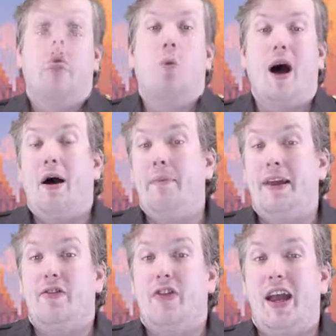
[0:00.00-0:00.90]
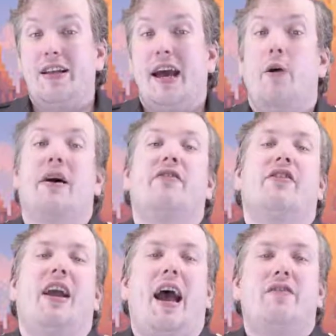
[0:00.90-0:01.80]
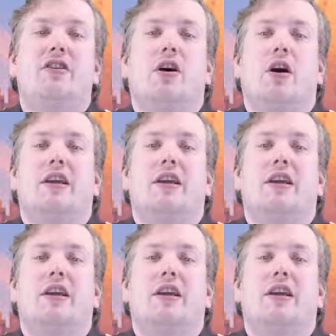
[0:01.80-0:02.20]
While being thanked, however, the Avatar